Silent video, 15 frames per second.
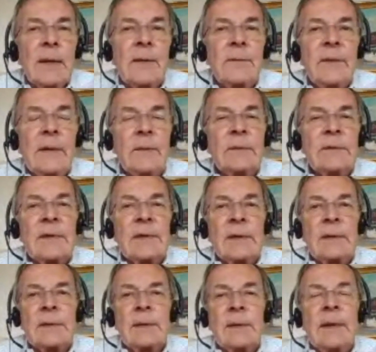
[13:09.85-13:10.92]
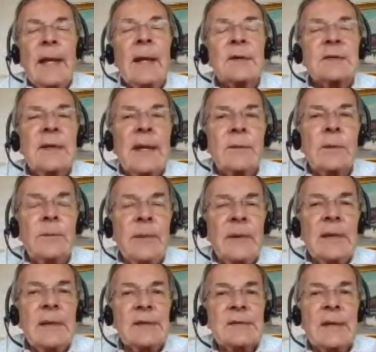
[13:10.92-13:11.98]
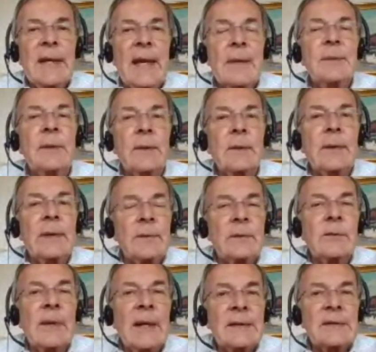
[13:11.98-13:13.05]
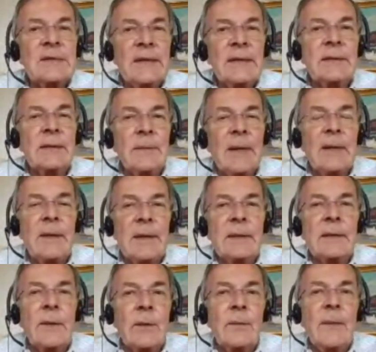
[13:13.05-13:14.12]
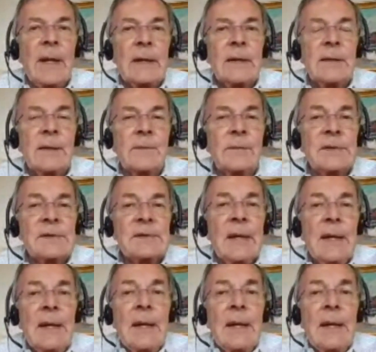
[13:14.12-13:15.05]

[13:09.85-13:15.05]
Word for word: if he announced they would be in his cabinet or he would try to seek them, I think that would make a difference.